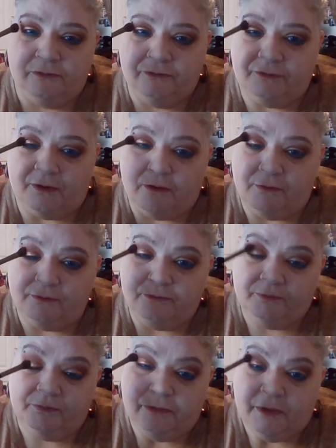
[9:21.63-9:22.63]
So,
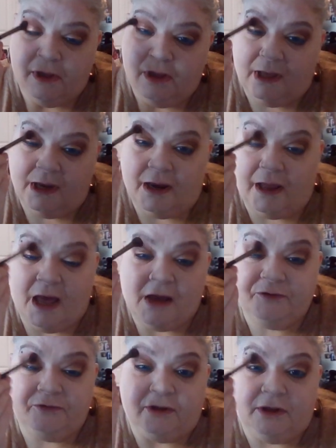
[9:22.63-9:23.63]
and I
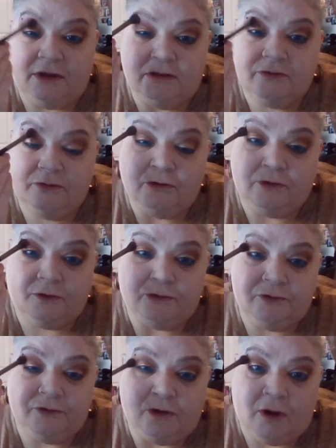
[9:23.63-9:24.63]
actually took her
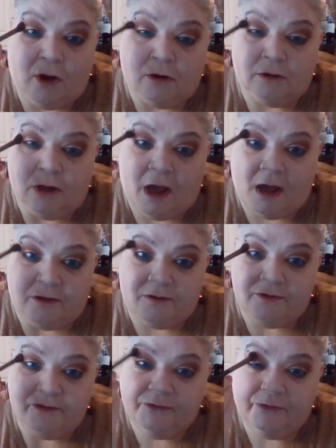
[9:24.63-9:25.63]
to
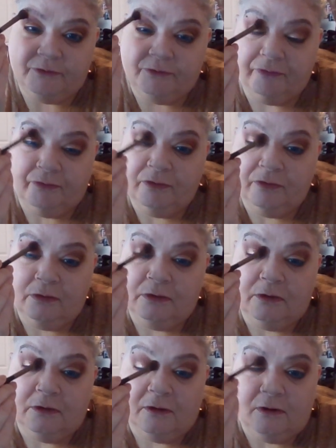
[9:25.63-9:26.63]
Carlisle's
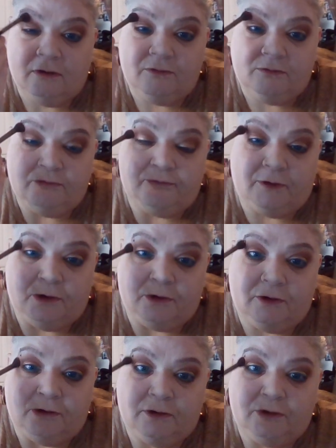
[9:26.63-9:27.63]

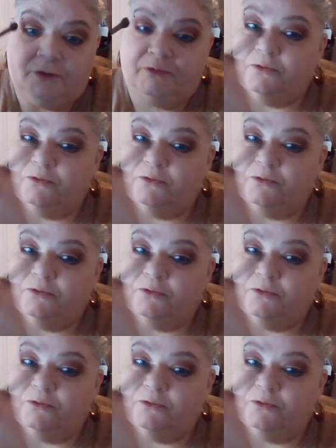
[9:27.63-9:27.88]
for her